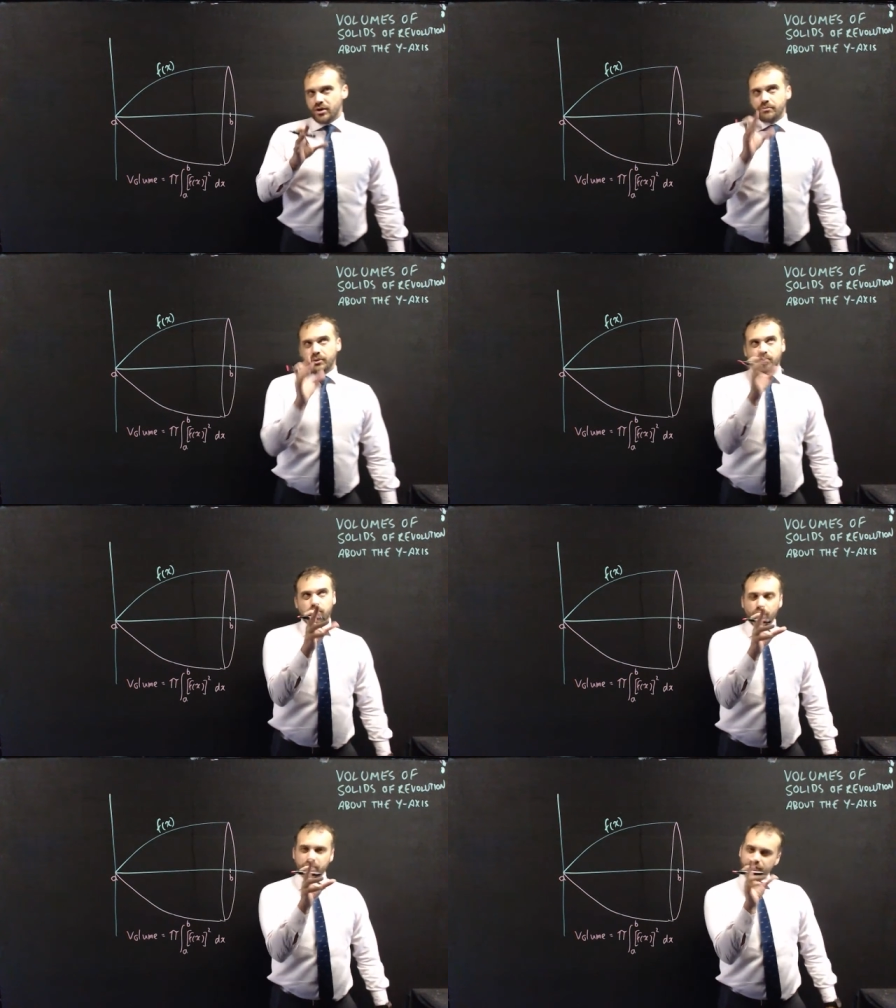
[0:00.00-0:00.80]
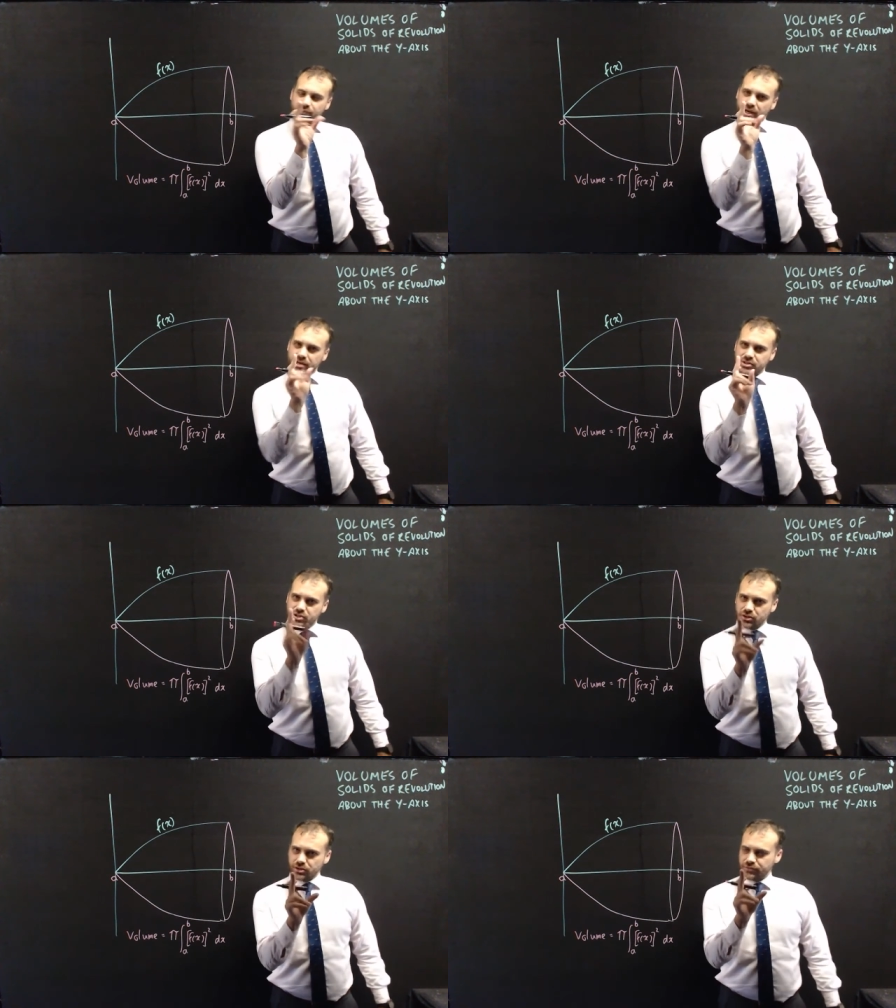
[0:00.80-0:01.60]
But what if our
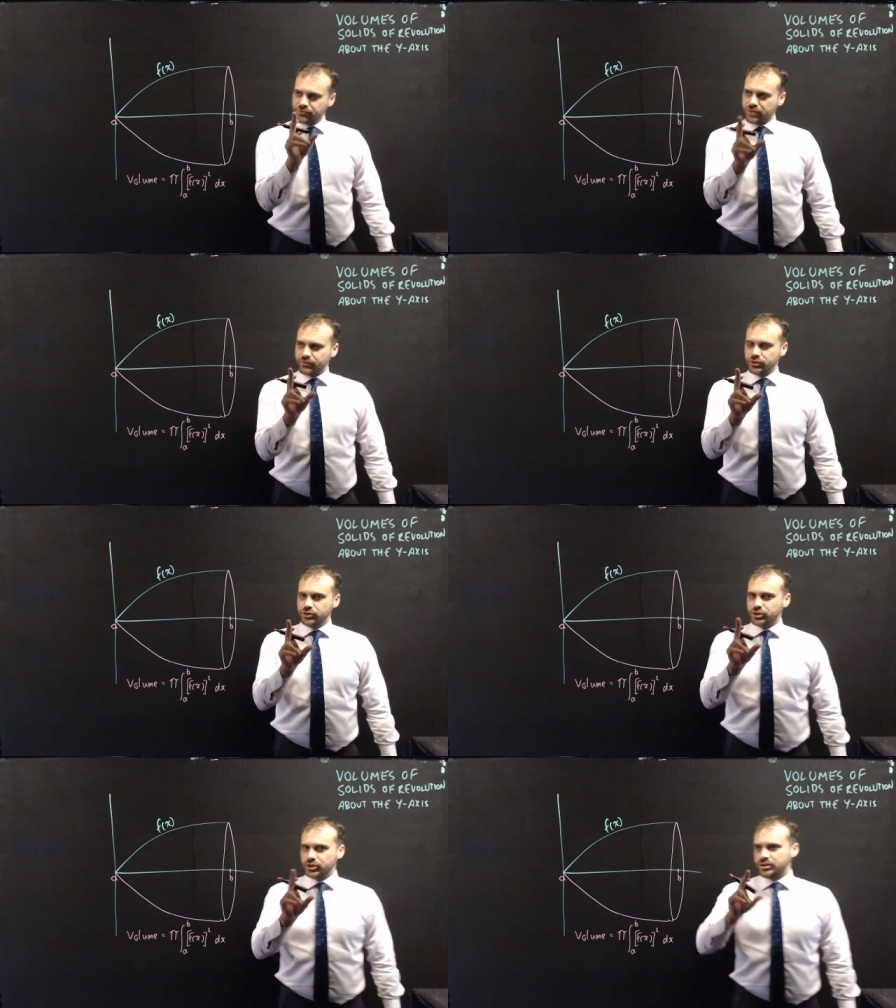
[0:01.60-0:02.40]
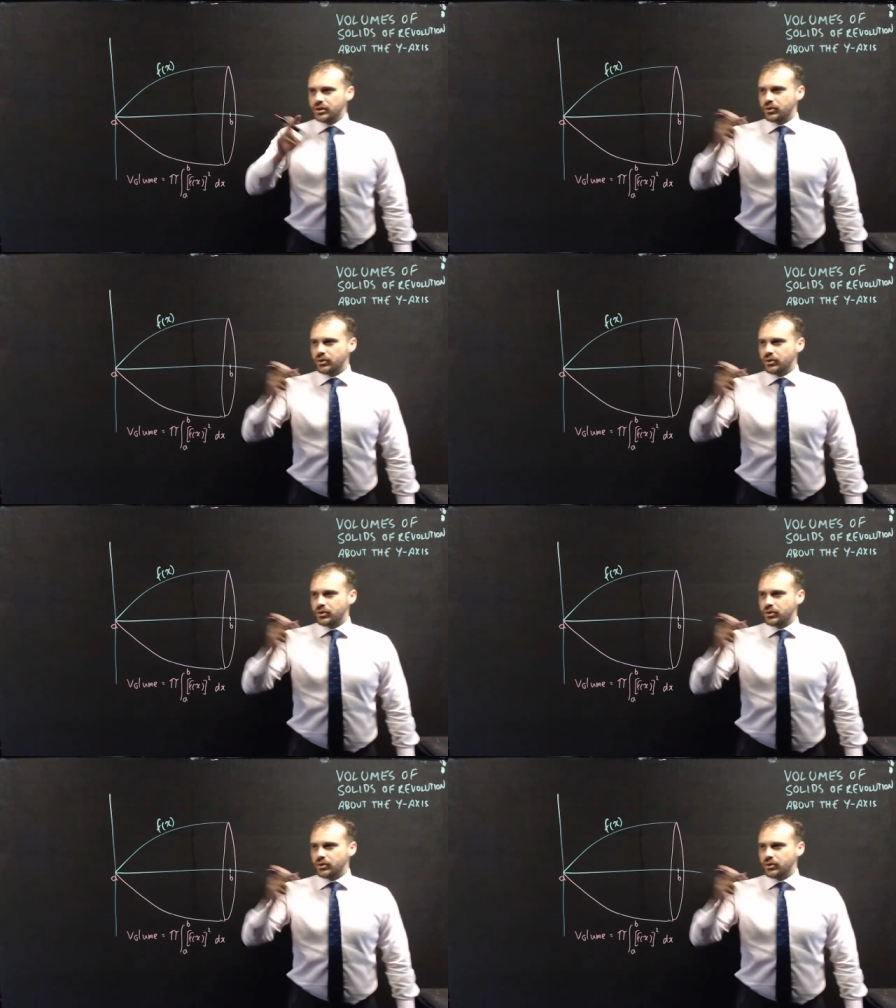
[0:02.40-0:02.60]
solid of revolution